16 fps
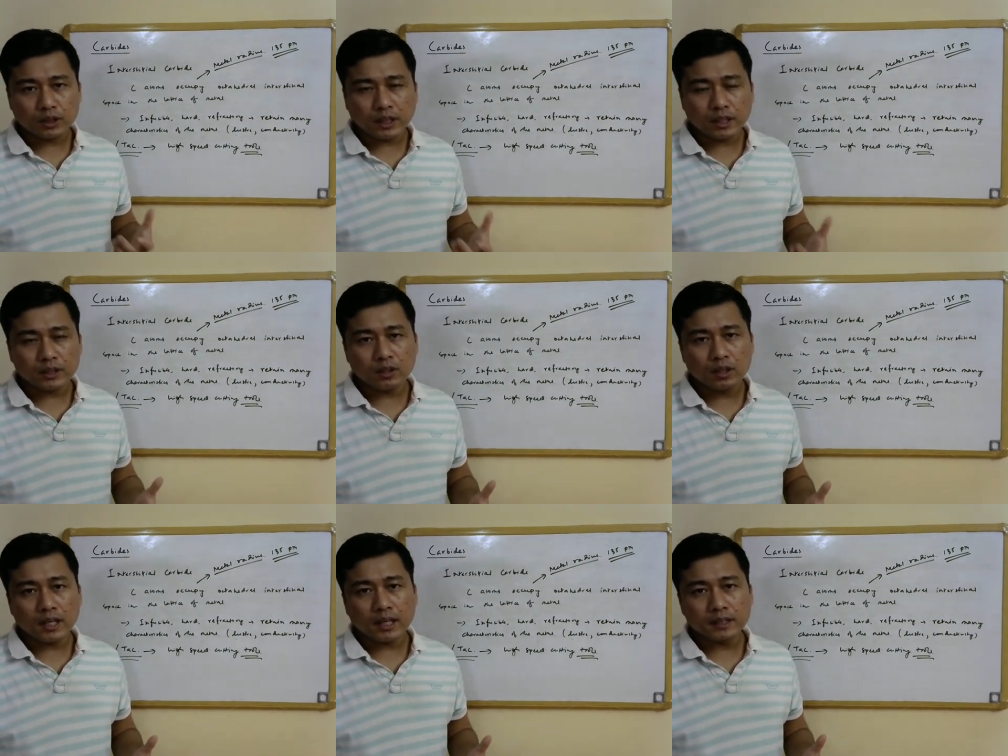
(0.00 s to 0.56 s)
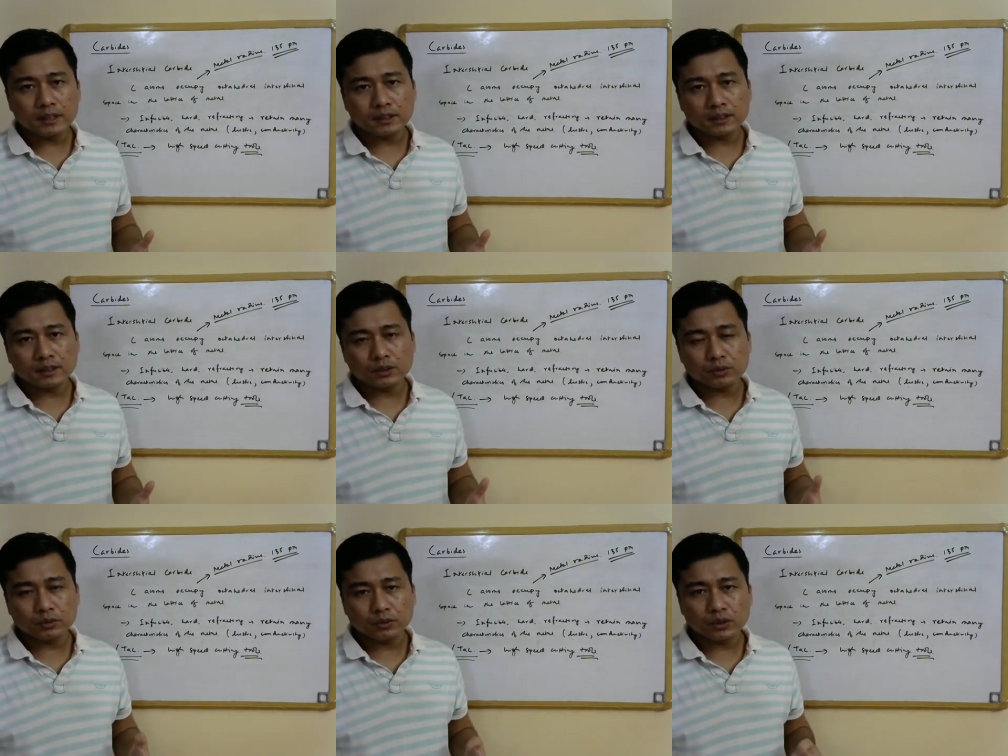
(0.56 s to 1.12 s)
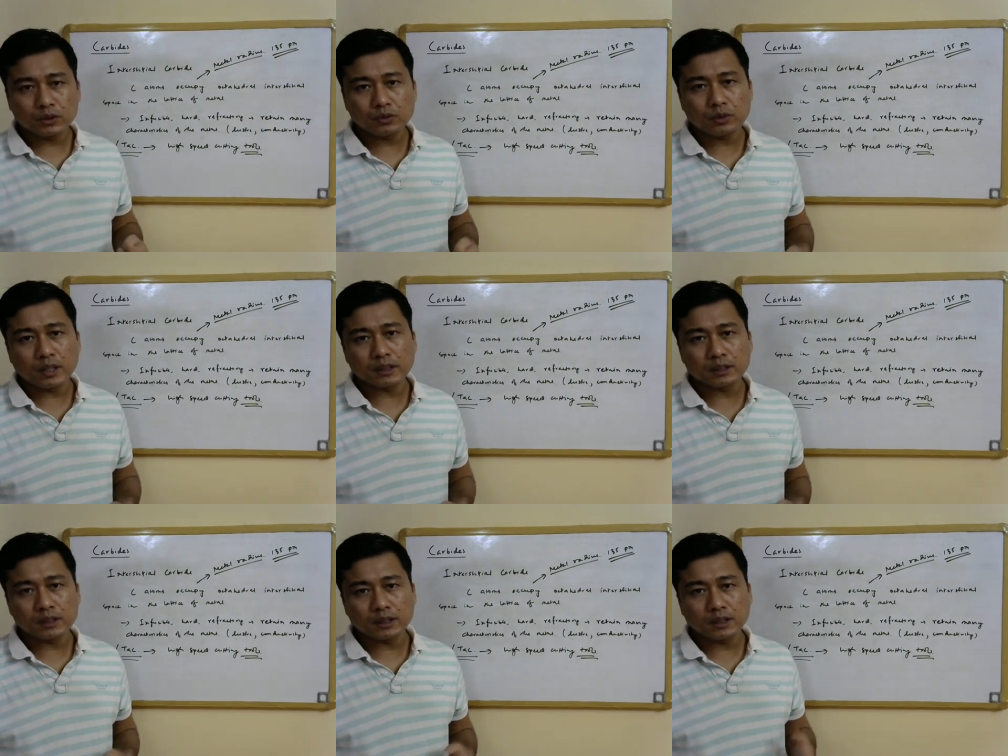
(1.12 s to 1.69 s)
hydrolysis with
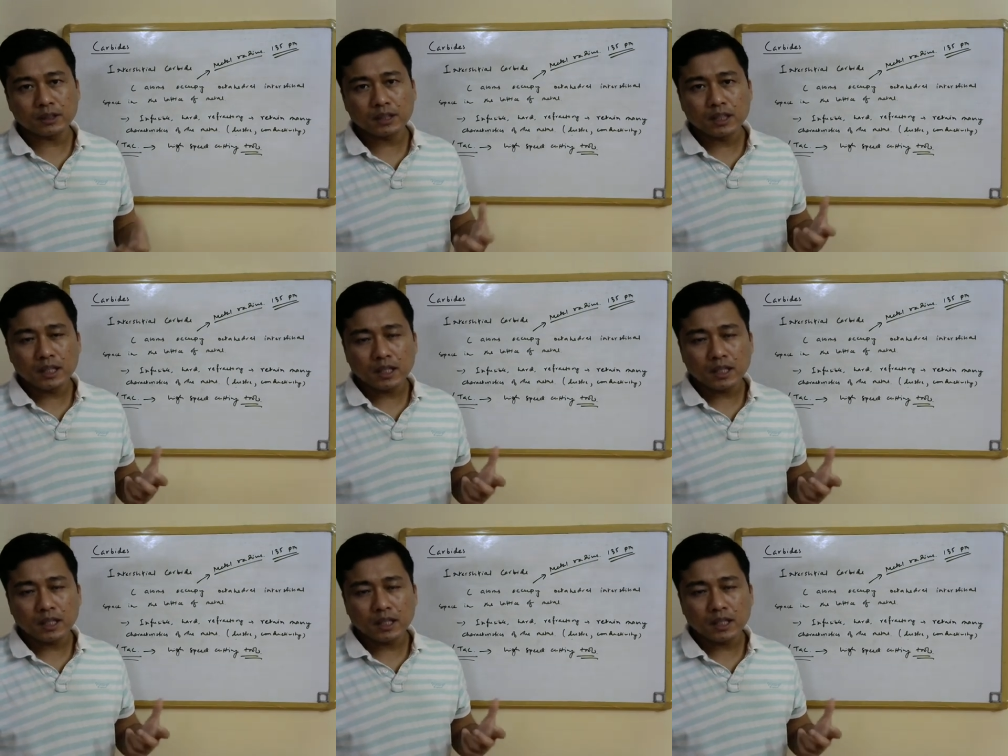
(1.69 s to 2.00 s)
water,